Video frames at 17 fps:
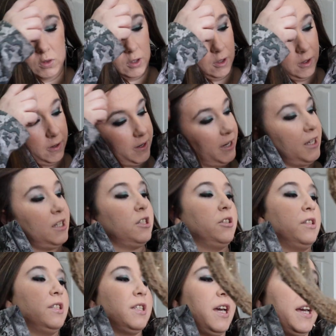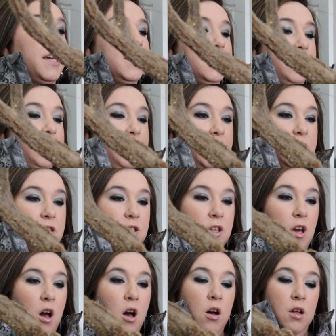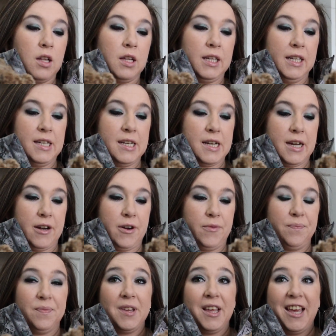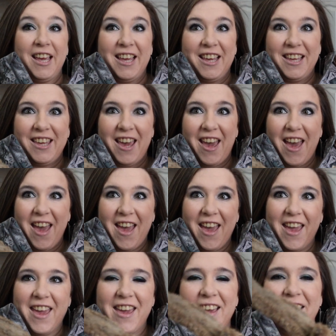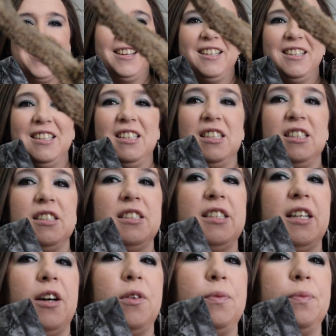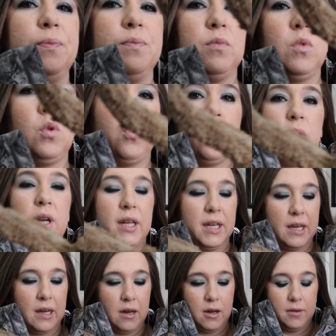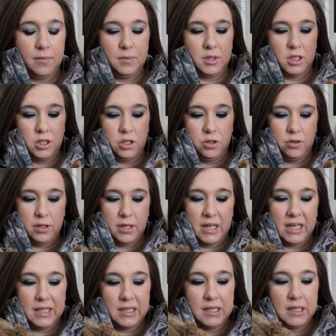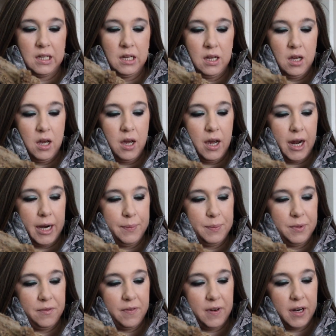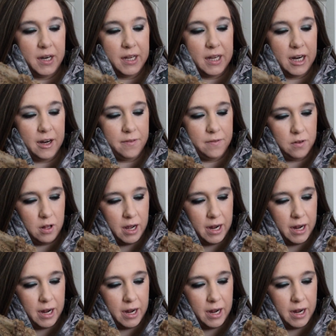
Alrighty, so this guy is officially all clean now. Yay! So, when it comes to this, I'd be very careful.